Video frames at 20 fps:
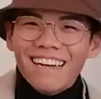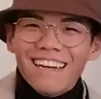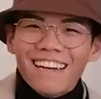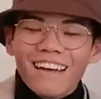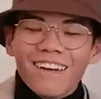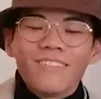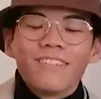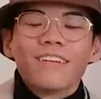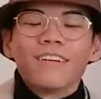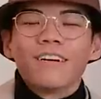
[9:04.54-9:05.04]

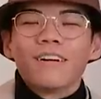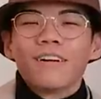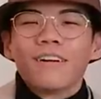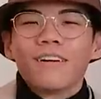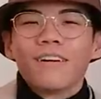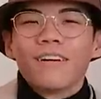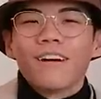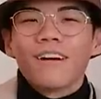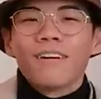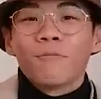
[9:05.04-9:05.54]
having a
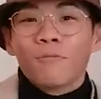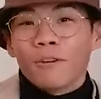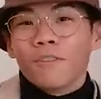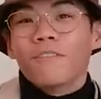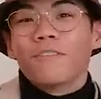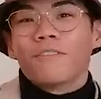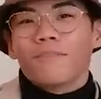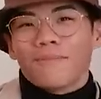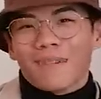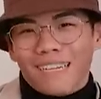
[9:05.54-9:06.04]

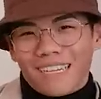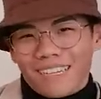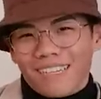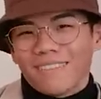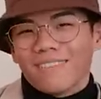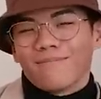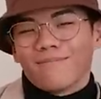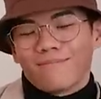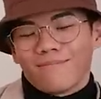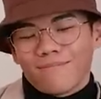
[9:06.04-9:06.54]
roof over my
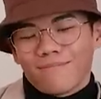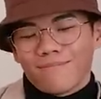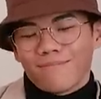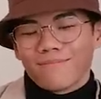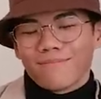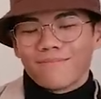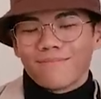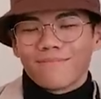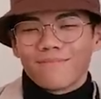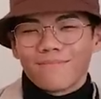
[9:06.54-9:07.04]
head. That's
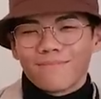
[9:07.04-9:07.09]
okay.